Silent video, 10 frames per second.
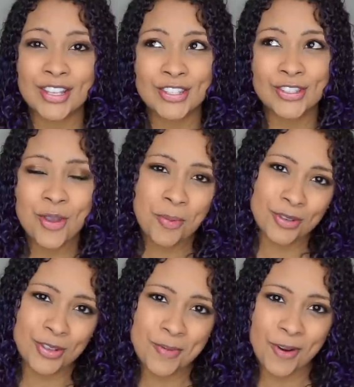super
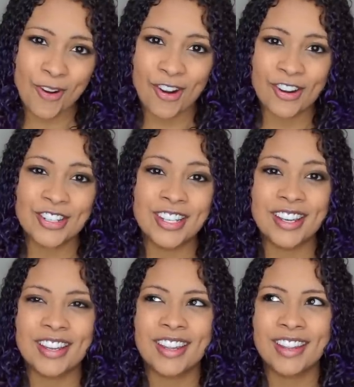hard
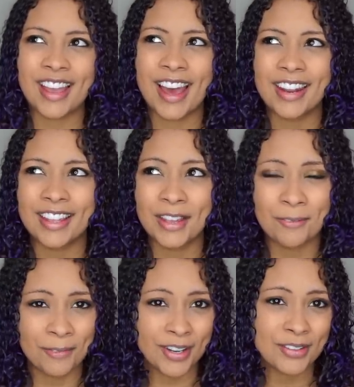to kind of
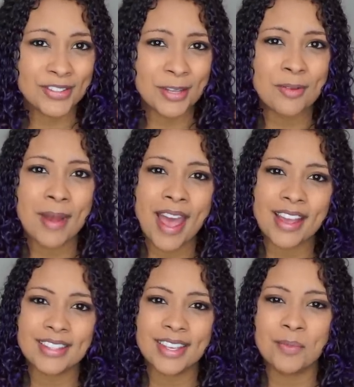get rid of some of my
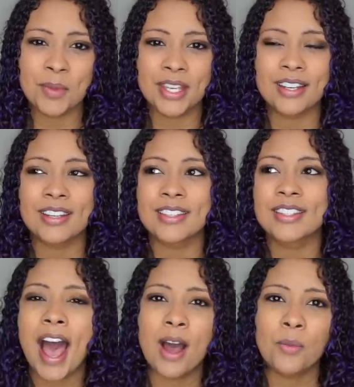accent
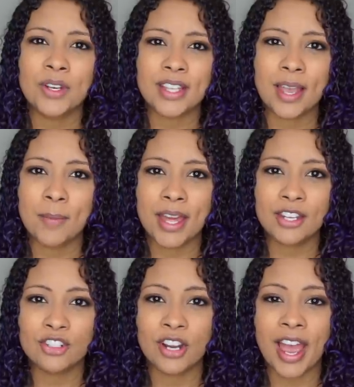because I was a
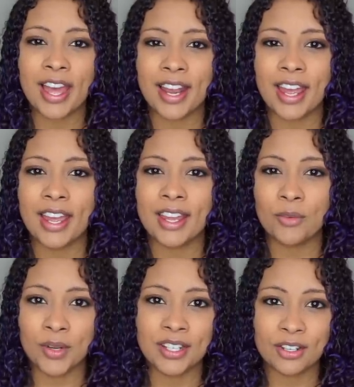manager at a
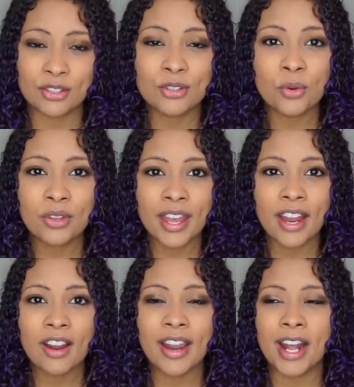retail store
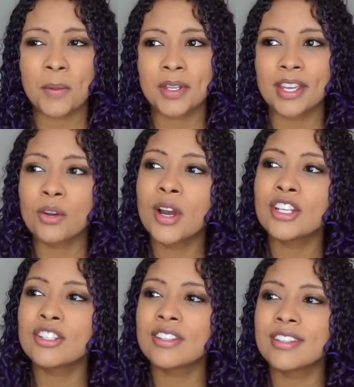there, and I would get
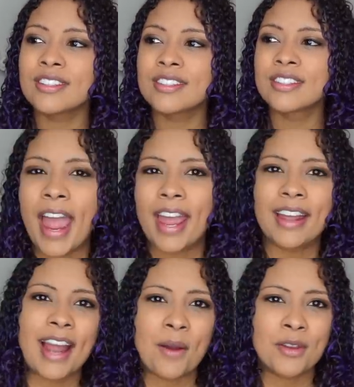questions
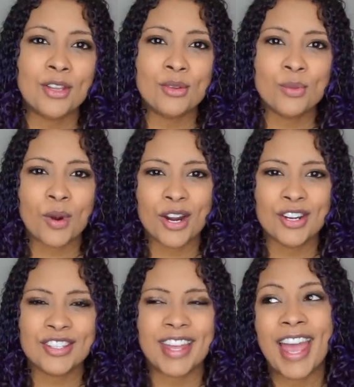and I would use
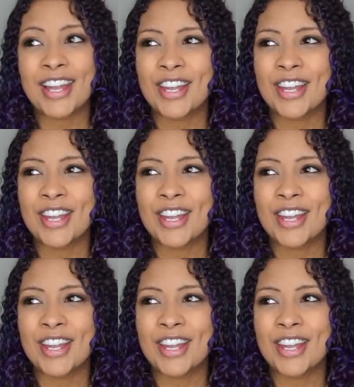words and they had